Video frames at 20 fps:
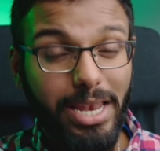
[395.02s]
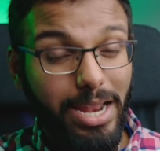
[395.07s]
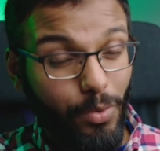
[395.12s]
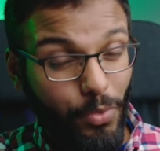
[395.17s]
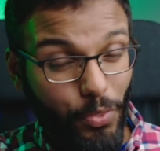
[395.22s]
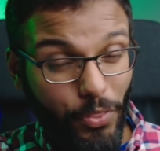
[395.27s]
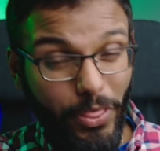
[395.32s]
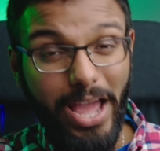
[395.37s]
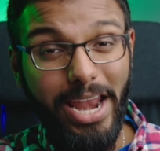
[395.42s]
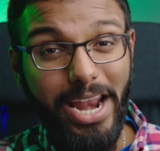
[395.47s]
Now
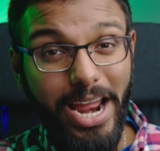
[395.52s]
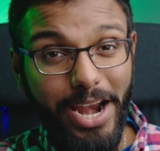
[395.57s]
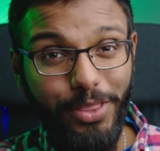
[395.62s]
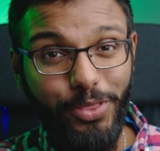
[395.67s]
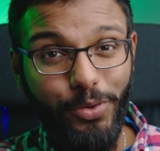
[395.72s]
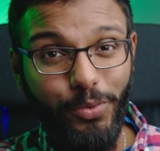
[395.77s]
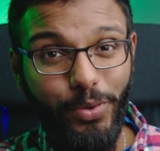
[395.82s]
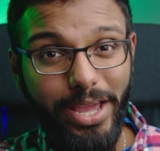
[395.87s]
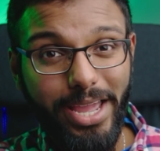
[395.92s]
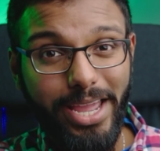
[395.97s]
with that out of
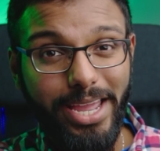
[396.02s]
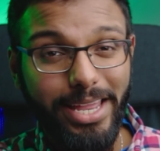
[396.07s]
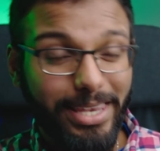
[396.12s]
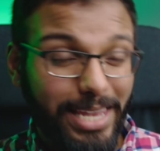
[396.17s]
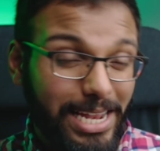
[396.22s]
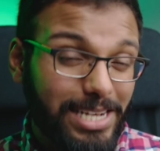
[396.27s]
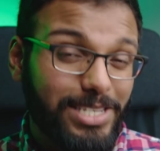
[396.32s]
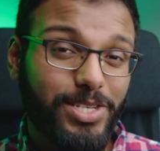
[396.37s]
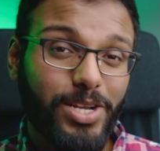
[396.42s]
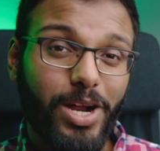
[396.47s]
the way,
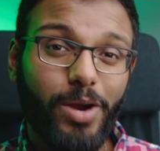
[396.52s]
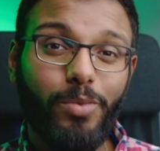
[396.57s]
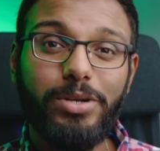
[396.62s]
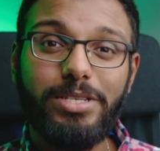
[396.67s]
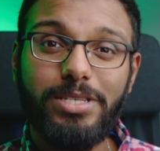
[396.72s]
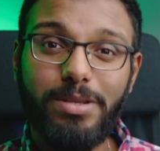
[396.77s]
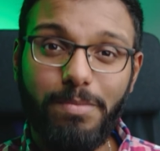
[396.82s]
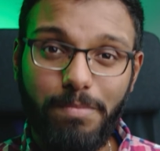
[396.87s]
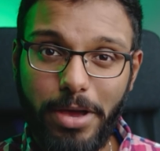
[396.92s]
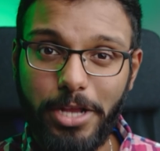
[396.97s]
let's start
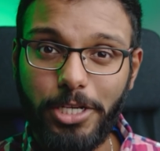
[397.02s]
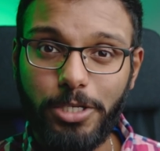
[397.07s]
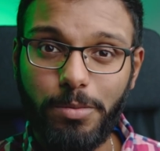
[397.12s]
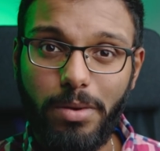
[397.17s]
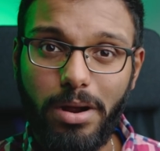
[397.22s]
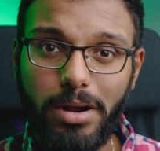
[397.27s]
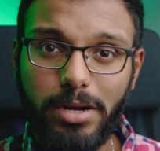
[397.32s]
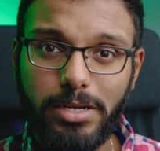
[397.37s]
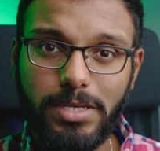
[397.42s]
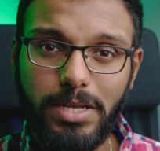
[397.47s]
with some
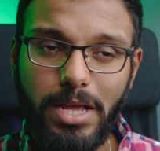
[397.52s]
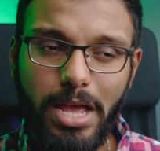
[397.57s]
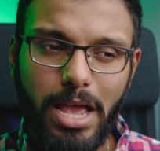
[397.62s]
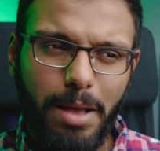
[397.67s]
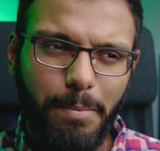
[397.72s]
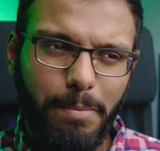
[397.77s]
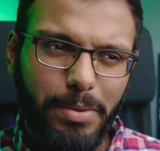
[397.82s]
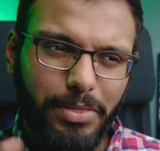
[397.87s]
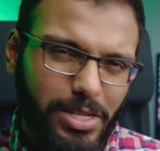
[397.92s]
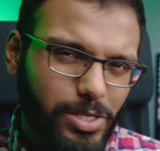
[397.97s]
benchmarks,
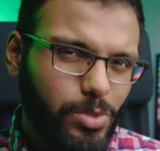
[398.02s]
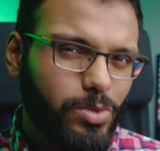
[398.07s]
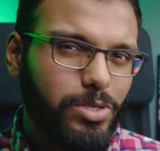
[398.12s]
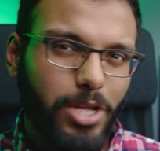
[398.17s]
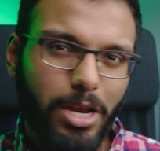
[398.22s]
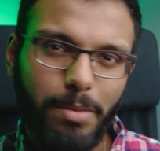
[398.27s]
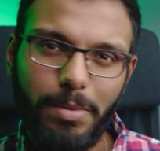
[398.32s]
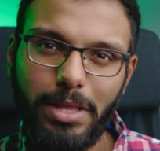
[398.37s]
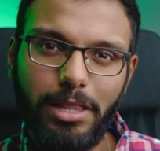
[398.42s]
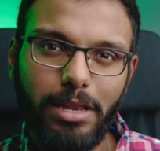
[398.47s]
but this one's
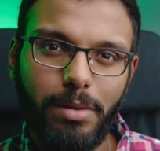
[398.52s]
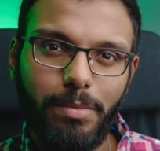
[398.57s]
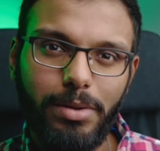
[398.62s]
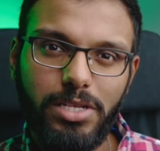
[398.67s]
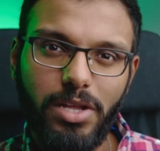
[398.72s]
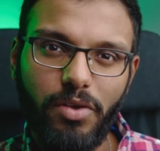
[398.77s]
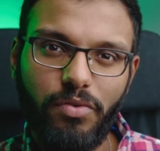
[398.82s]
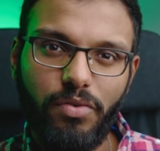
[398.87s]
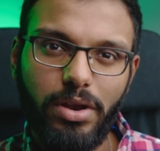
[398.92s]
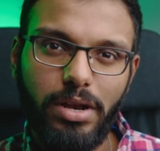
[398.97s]
going to be a little bit
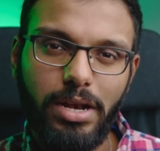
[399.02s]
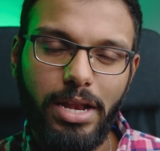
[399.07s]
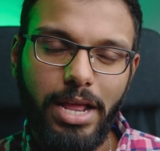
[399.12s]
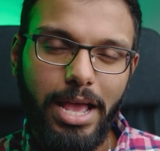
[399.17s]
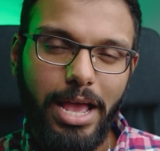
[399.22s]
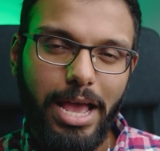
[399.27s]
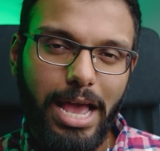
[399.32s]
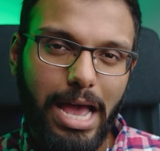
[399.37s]
different.